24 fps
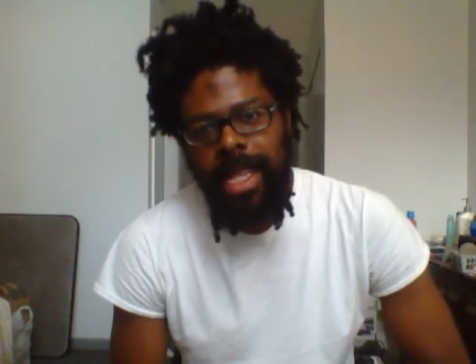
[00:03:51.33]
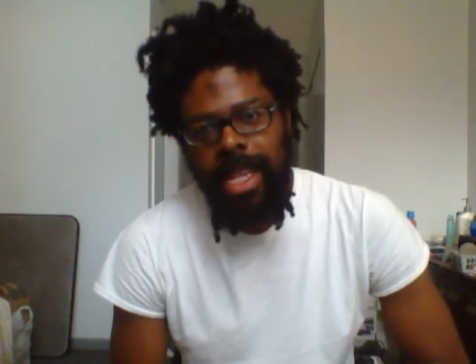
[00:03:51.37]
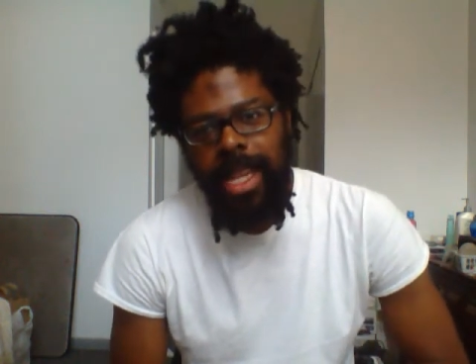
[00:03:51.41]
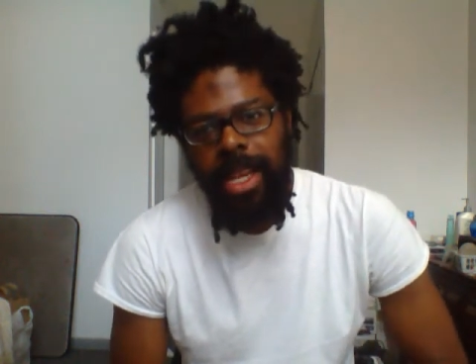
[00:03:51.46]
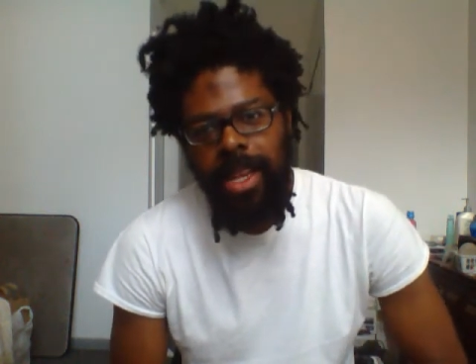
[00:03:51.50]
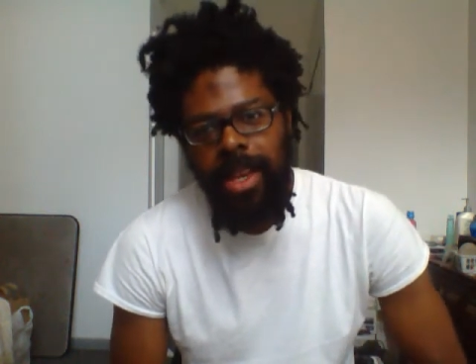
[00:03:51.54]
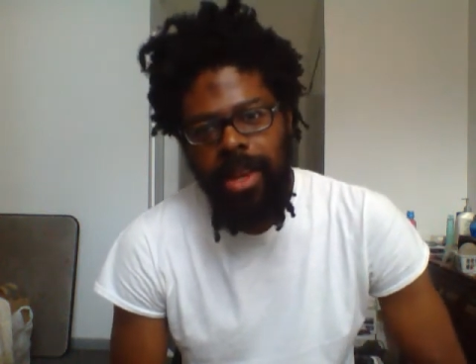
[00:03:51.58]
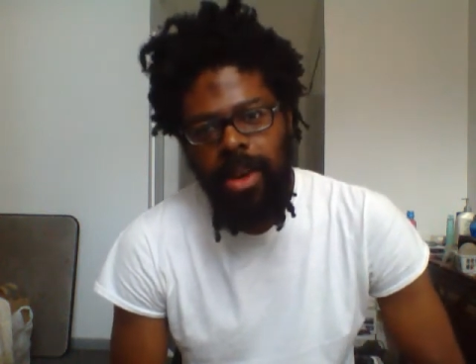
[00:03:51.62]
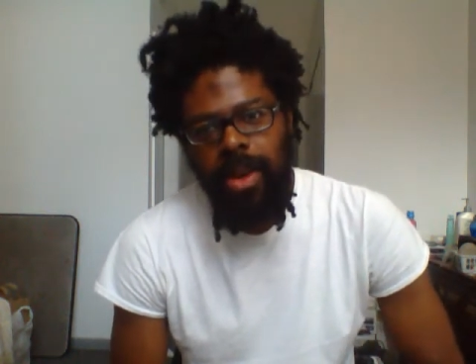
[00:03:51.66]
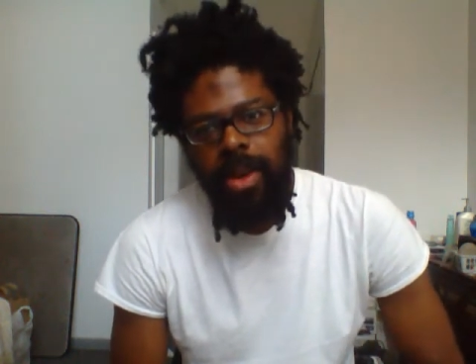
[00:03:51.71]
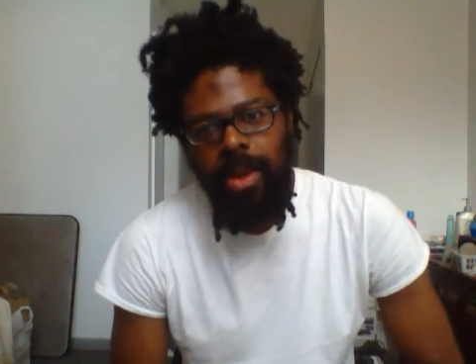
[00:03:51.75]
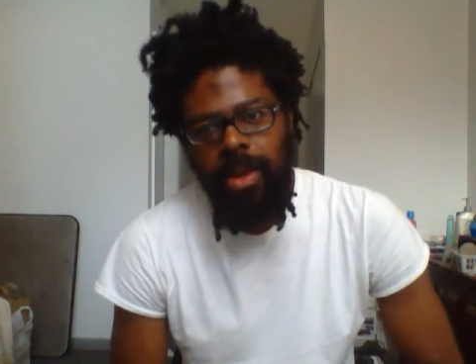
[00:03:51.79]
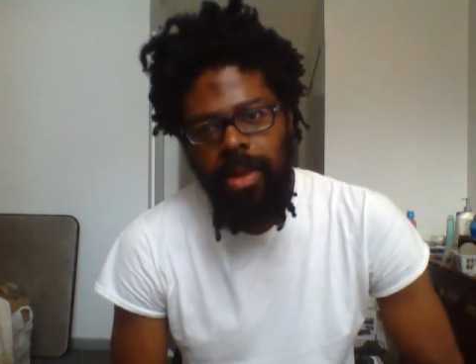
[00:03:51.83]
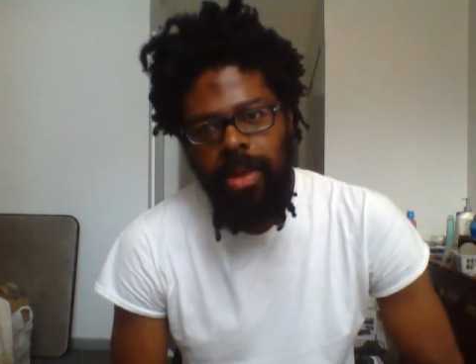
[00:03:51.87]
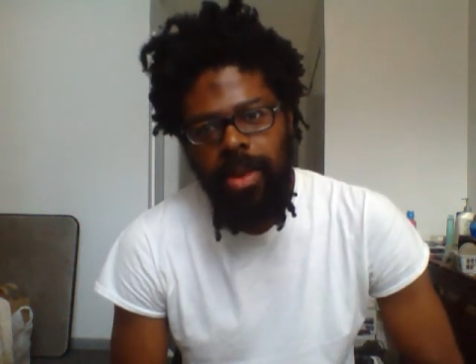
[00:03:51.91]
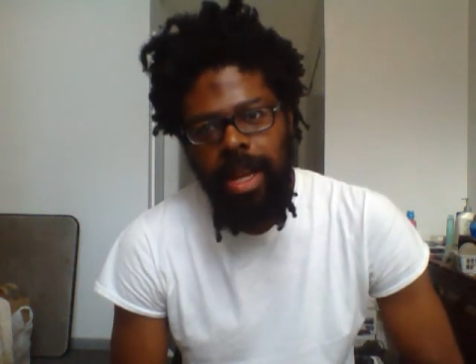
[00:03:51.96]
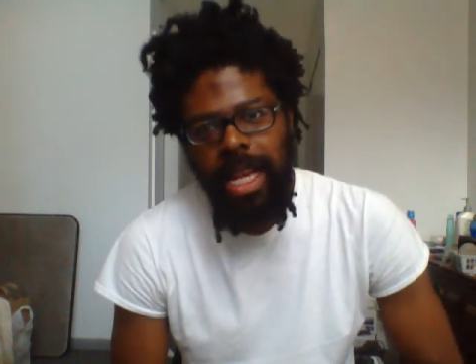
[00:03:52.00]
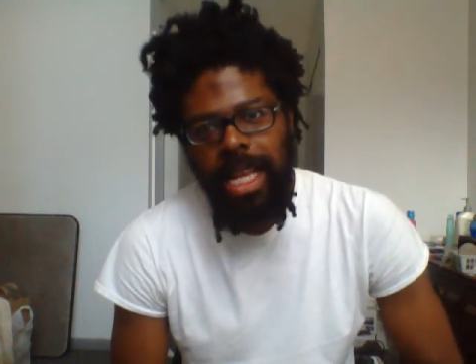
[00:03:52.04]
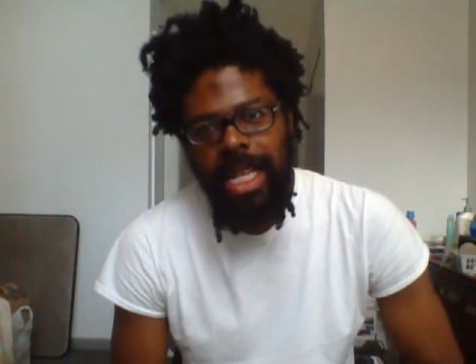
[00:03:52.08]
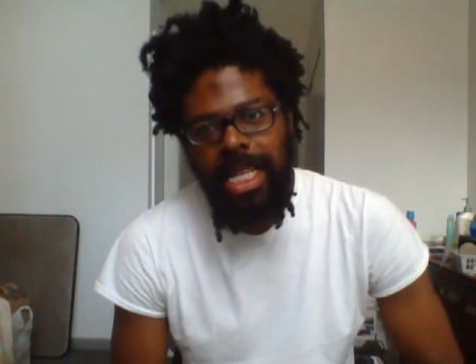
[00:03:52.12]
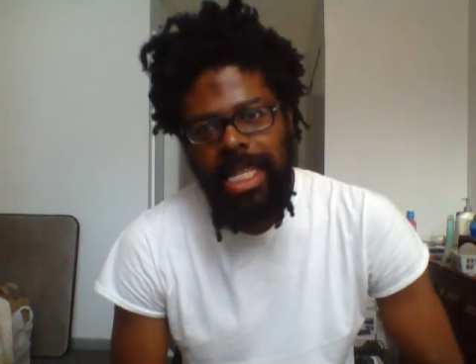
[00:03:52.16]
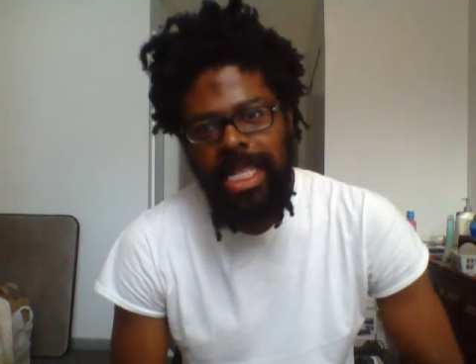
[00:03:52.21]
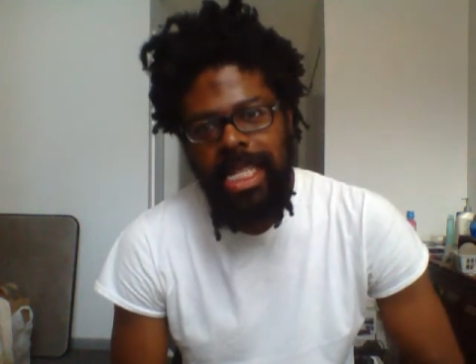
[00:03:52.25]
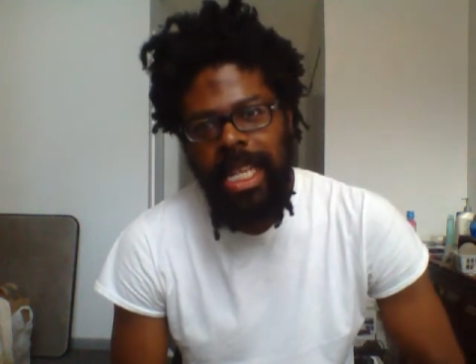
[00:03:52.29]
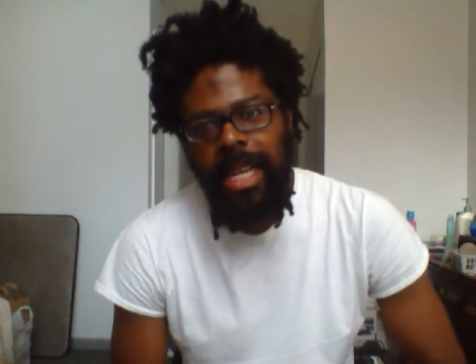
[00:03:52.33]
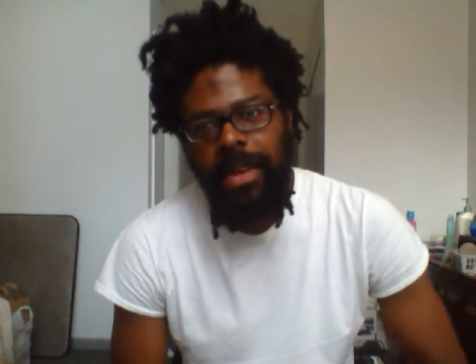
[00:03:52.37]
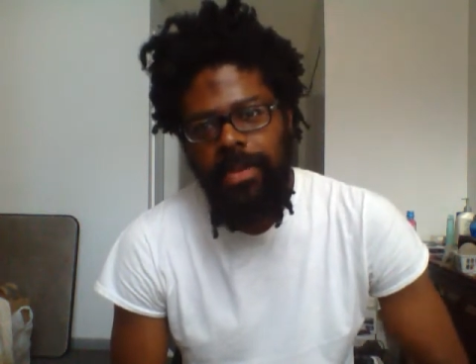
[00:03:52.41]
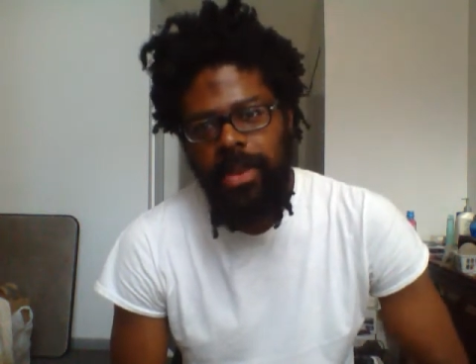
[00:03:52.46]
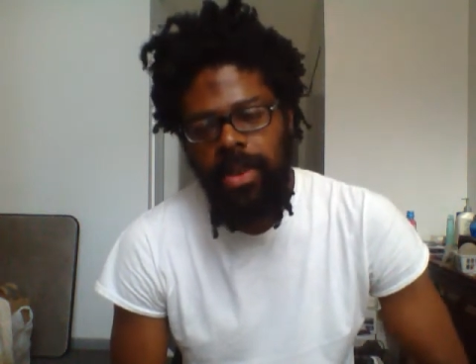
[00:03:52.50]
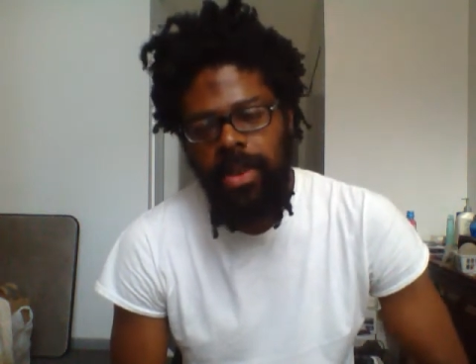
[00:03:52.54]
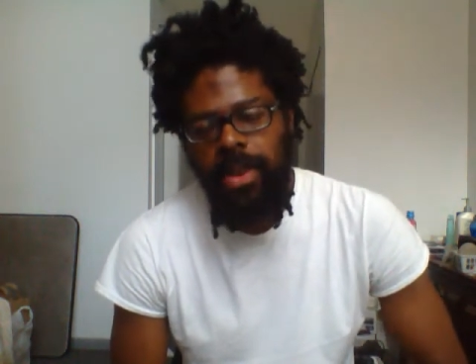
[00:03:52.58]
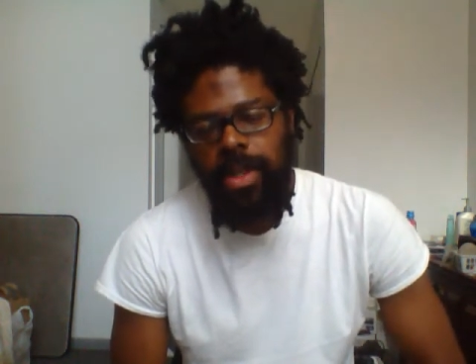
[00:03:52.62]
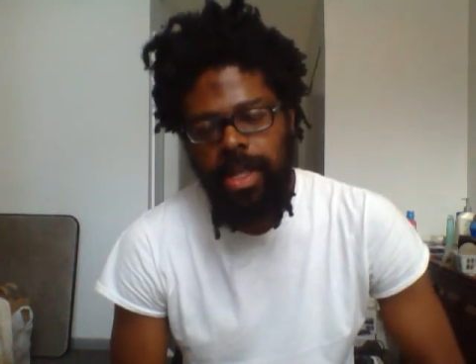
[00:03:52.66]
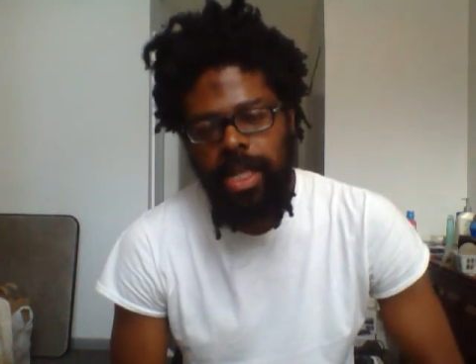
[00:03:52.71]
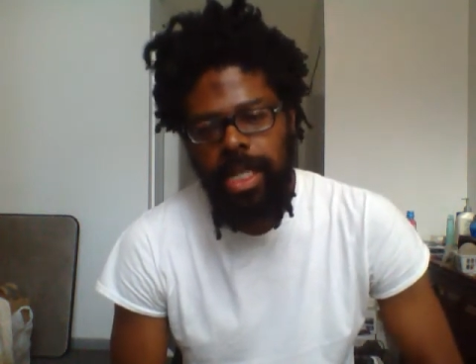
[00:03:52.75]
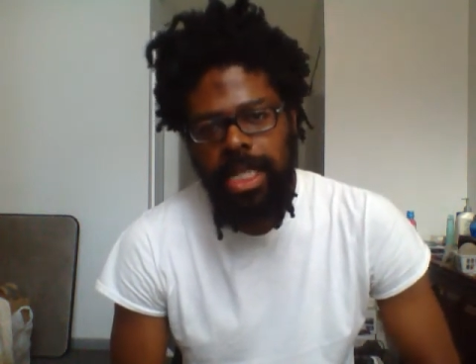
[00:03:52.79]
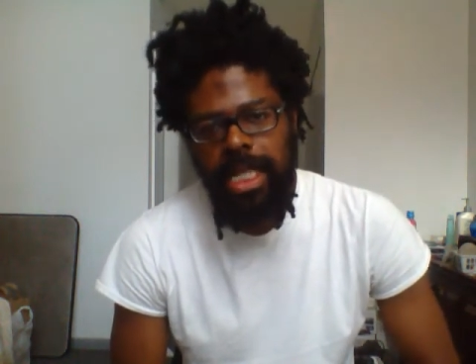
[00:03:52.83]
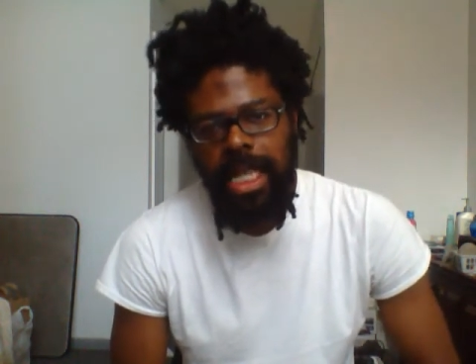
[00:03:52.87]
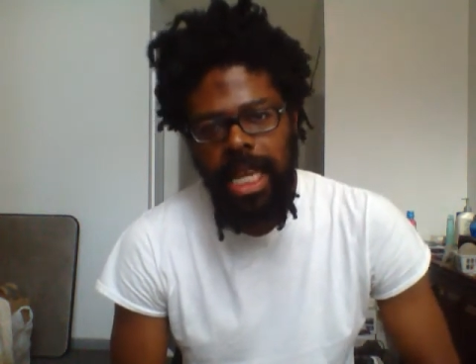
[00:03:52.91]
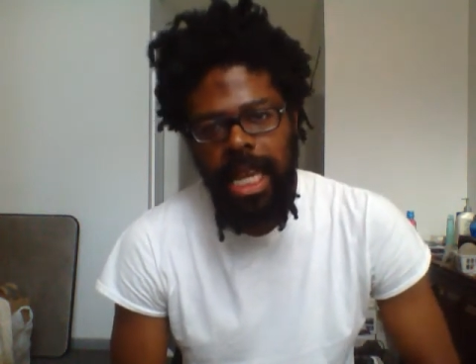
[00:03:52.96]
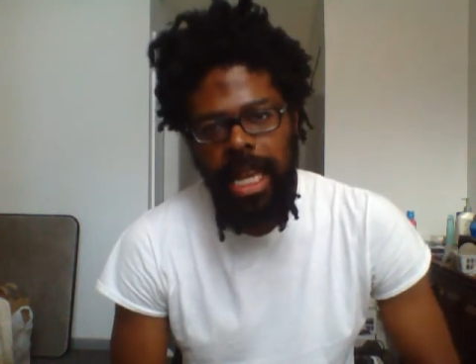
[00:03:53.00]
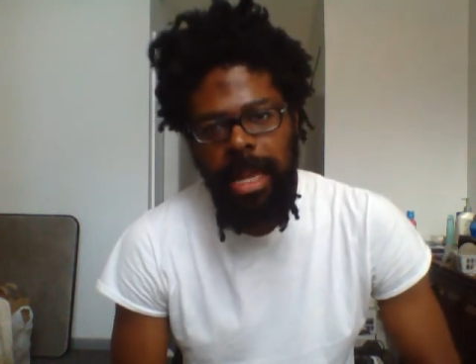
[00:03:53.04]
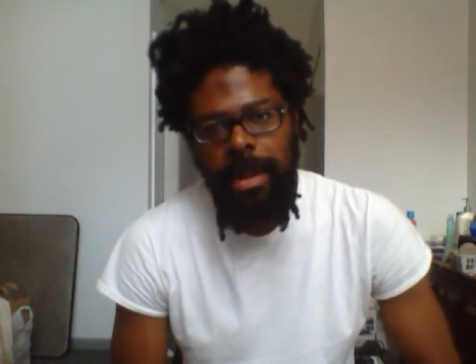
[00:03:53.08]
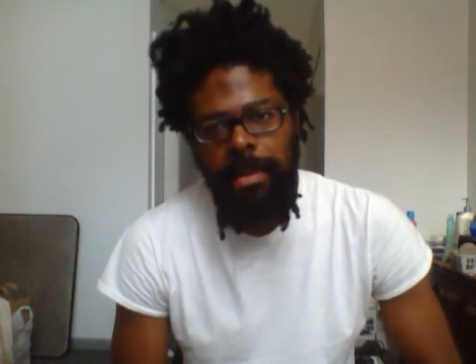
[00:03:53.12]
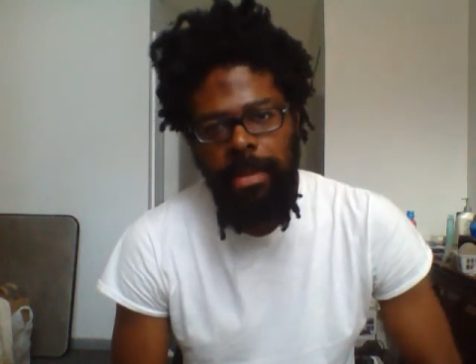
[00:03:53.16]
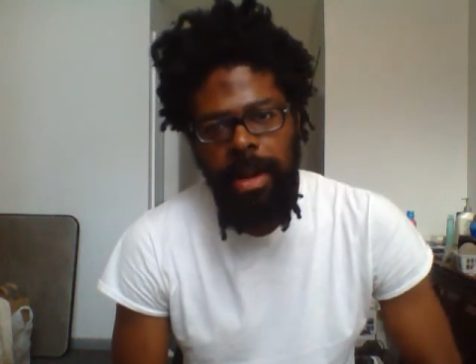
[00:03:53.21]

you know, it's difficult to say,